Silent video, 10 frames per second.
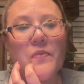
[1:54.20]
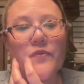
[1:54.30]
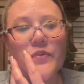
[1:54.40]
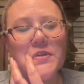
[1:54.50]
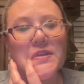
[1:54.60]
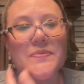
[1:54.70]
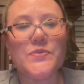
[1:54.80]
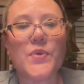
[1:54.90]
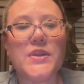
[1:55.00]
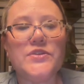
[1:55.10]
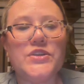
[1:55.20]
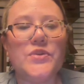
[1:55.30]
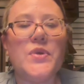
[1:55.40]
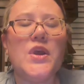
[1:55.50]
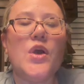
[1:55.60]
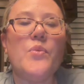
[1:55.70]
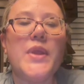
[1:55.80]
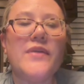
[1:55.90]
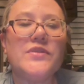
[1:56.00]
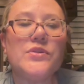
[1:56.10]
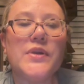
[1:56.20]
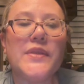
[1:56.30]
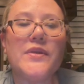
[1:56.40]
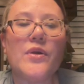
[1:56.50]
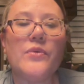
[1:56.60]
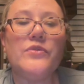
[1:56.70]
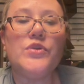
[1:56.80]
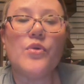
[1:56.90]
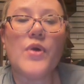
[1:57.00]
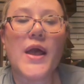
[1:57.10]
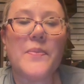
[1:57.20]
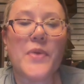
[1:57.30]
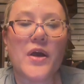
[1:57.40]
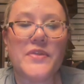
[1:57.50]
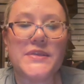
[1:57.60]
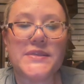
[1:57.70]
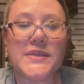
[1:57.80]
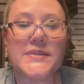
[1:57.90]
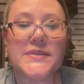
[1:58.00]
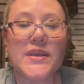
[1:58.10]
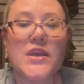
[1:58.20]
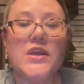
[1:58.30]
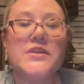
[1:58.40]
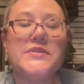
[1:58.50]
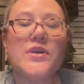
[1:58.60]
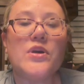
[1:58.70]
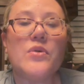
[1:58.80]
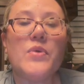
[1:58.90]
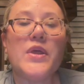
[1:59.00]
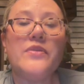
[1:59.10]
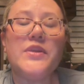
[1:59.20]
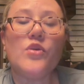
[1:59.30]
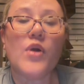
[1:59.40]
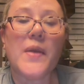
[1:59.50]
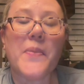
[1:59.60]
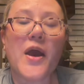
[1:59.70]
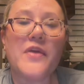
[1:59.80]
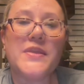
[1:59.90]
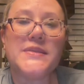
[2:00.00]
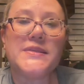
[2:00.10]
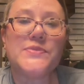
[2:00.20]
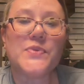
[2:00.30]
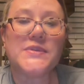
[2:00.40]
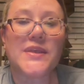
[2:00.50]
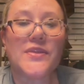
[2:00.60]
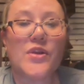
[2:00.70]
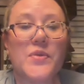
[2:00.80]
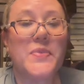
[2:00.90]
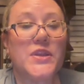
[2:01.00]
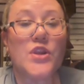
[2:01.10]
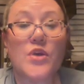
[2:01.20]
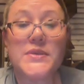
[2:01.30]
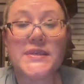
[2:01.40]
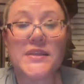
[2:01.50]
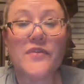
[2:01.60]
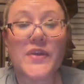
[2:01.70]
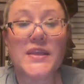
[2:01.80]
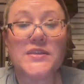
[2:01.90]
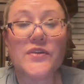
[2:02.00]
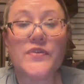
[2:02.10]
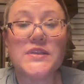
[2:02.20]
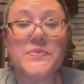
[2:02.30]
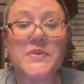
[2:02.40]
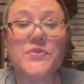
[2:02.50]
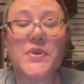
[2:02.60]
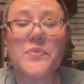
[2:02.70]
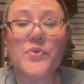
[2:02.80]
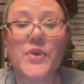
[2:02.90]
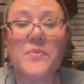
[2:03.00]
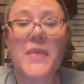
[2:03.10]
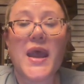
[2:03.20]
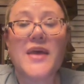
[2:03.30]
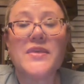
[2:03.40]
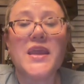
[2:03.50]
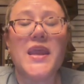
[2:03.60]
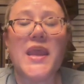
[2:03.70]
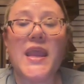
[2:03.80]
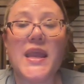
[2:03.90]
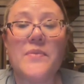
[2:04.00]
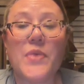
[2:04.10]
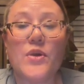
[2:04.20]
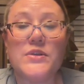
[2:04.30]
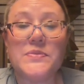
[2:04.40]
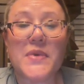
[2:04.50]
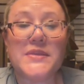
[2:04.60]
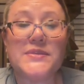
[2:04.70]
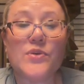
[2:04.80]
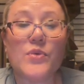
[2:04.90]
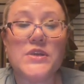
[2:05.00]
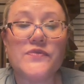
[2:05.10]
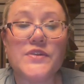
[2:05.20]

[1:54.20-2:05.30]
for steps 1 and 2, we have to look at the null hypothesis. So the null hypothesis was that there would be no significant difference between pre-math and post-math scores for